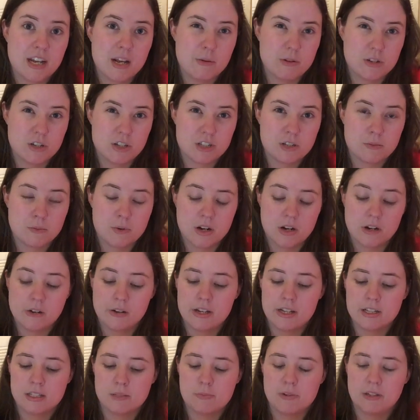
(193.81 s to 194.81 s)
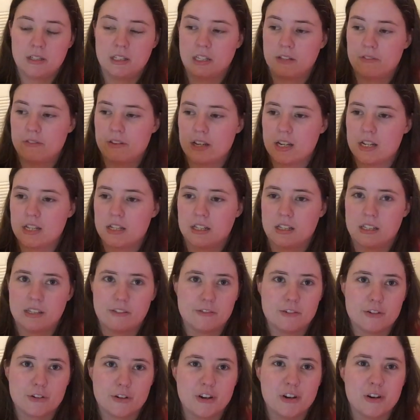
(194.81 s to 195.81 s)
which is tomorrow, he's been living in the
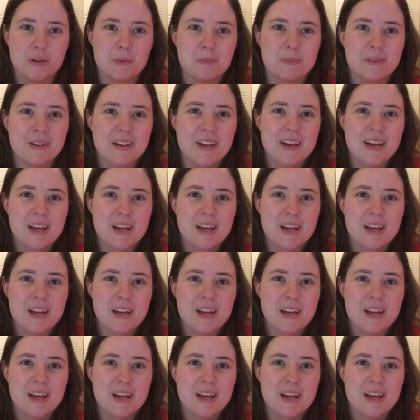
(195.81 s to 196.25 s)
living room.